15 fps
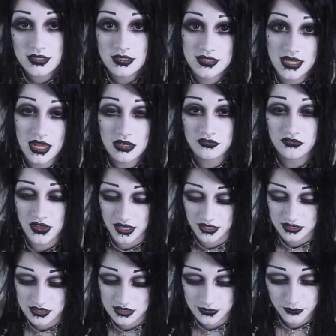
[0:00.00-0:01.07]
Sound
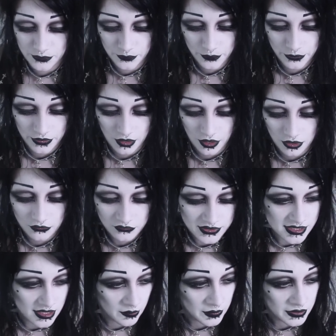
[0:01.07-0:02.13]
effects for
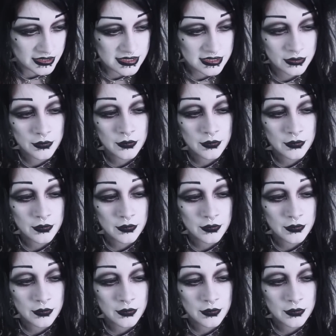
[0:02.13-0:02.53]
some reason.